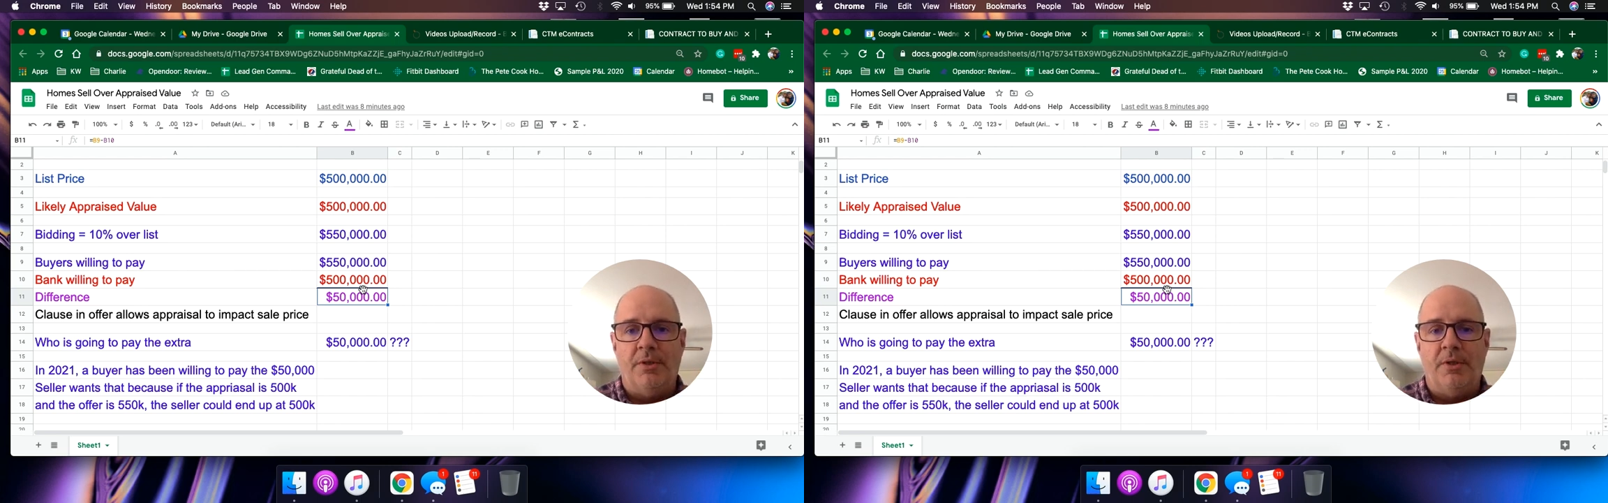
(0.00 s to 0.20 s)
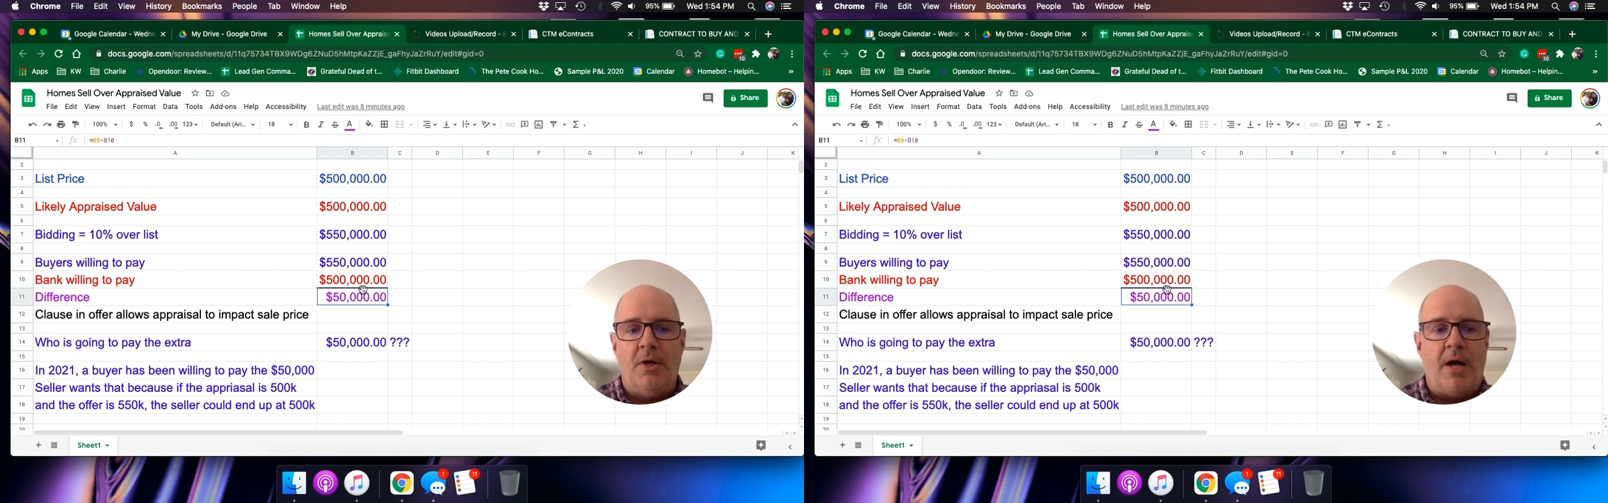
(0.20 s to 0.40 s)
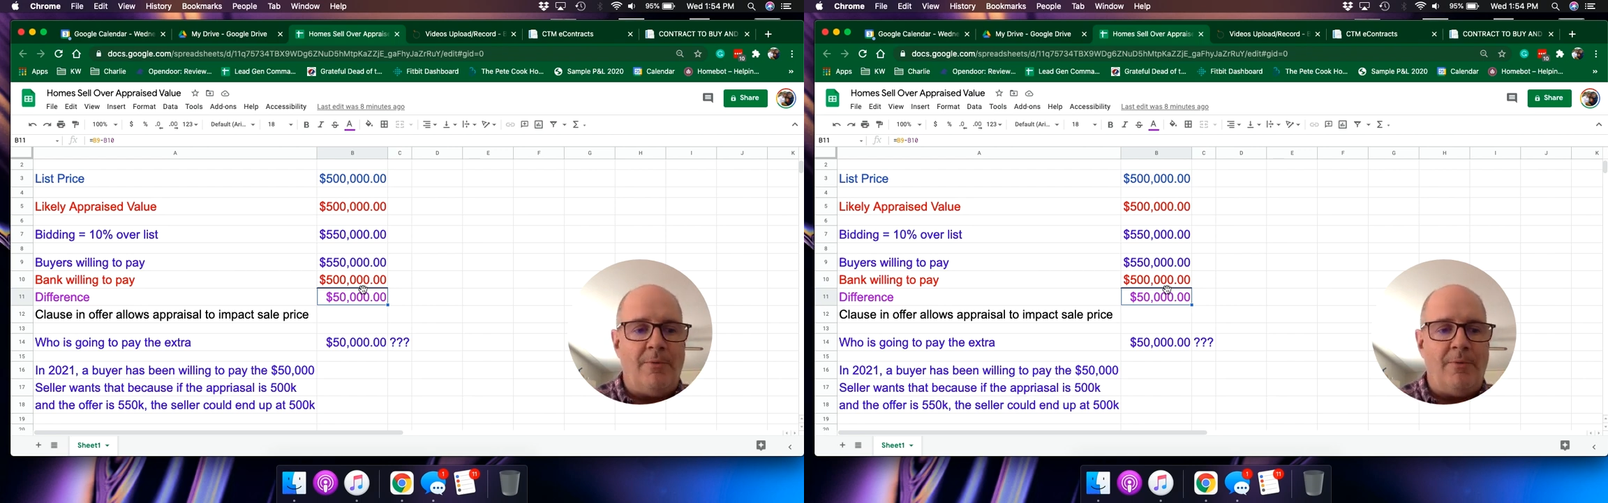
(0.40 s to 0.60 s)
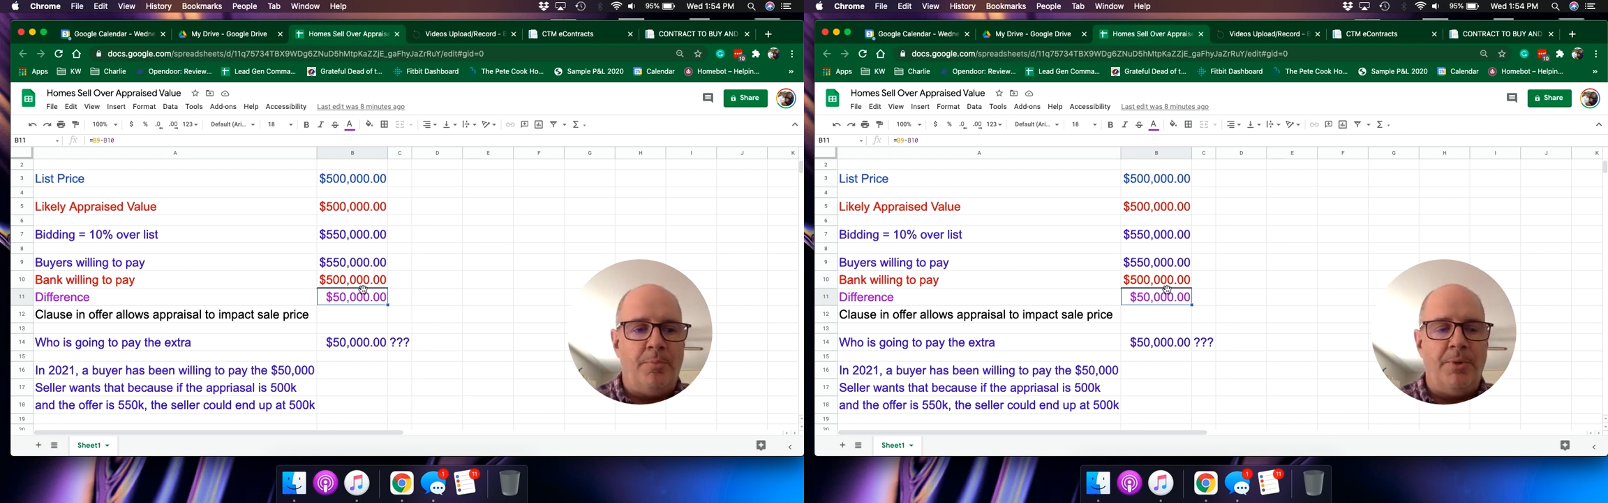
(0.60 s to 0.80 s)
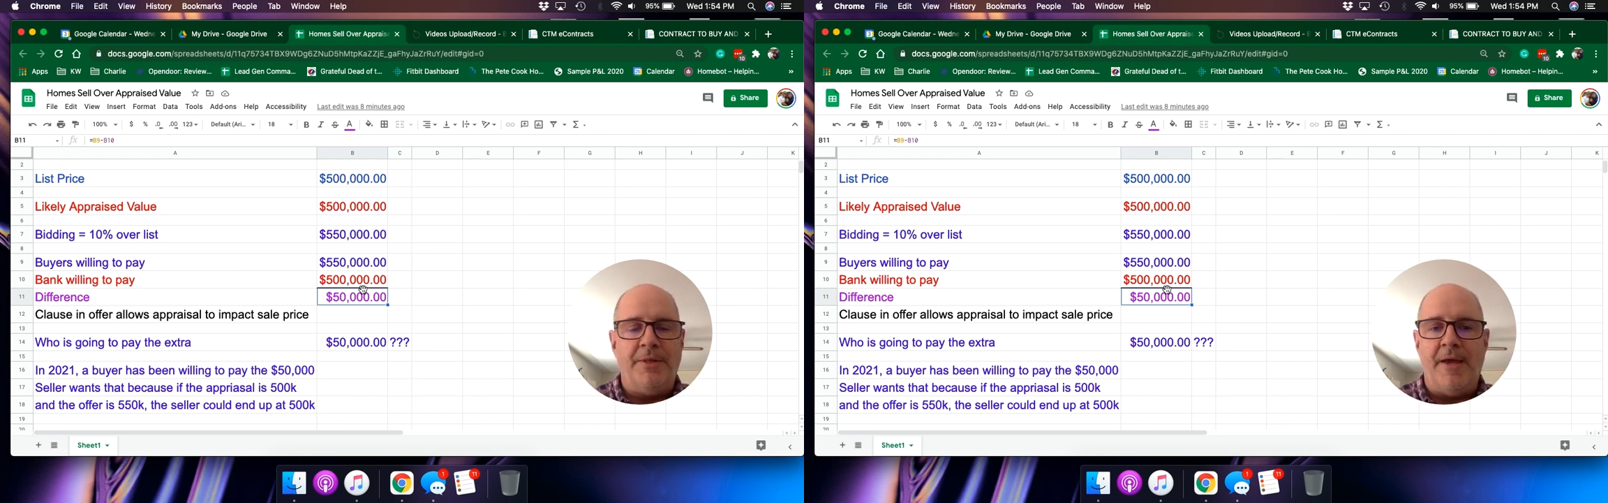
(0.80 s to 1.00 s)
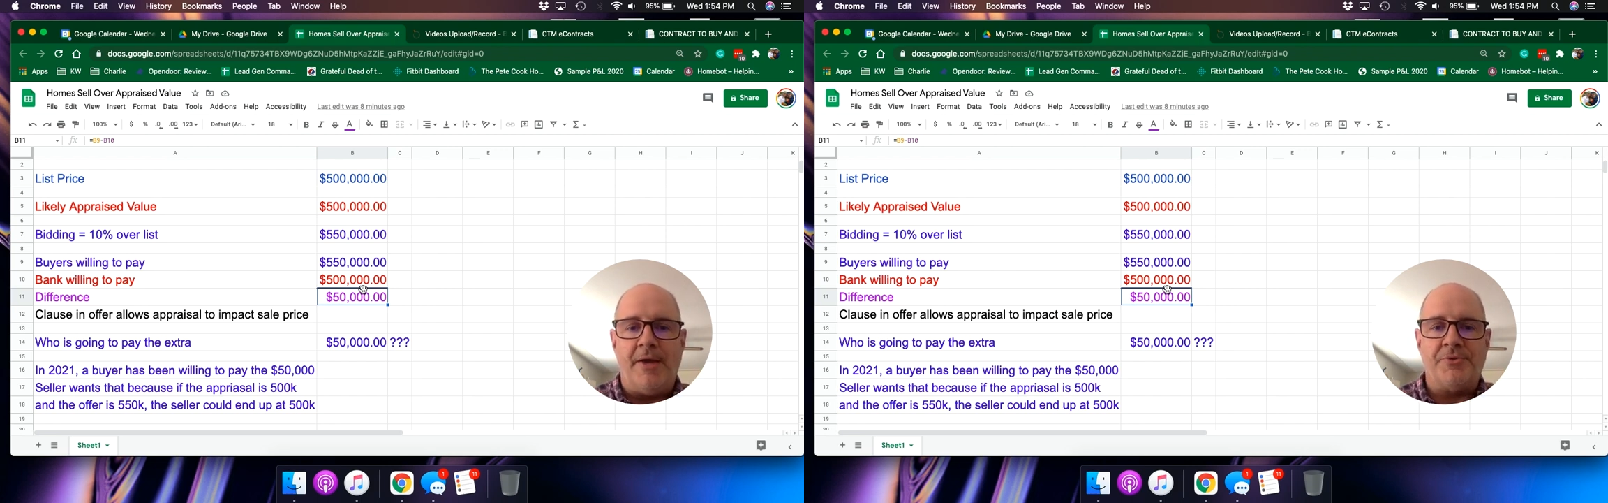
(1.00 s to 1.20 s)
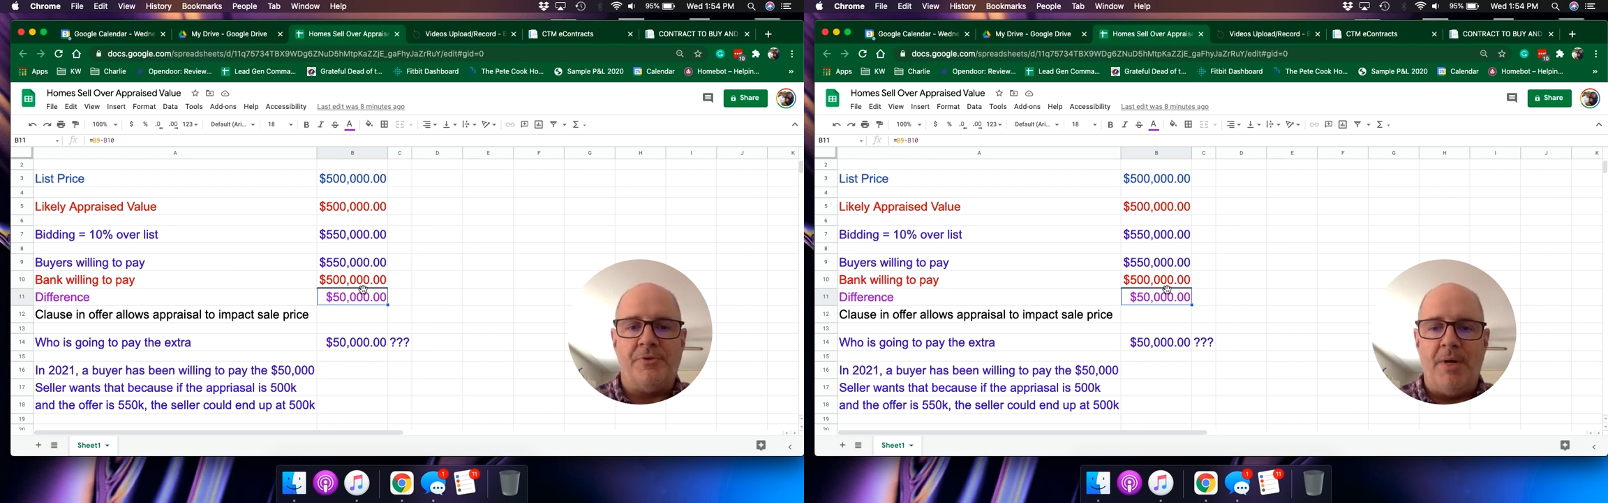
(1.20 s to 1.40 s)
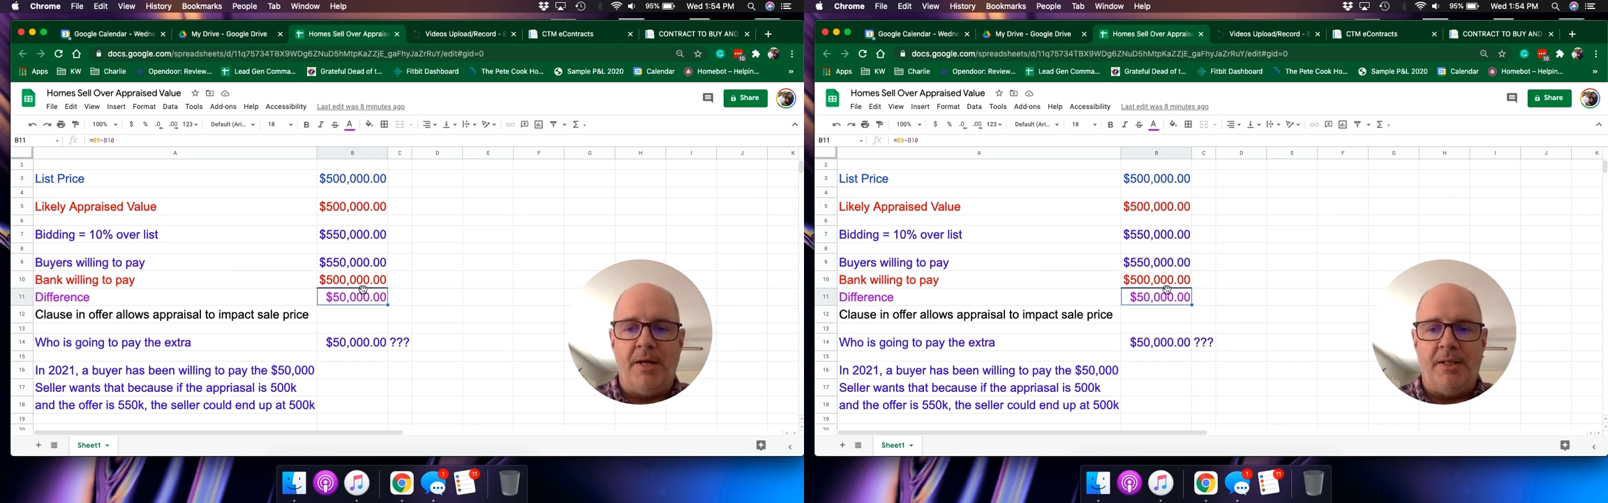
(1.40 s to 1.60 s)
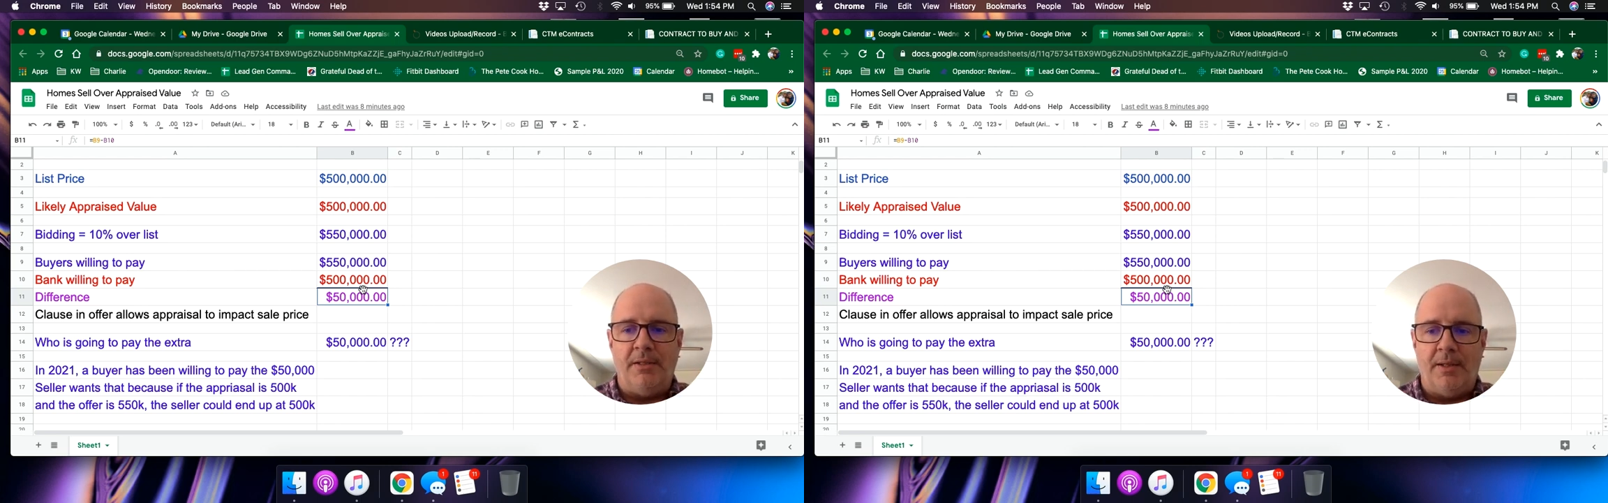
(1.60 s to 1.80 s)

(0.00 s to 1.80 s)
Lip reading: I will bring the extra money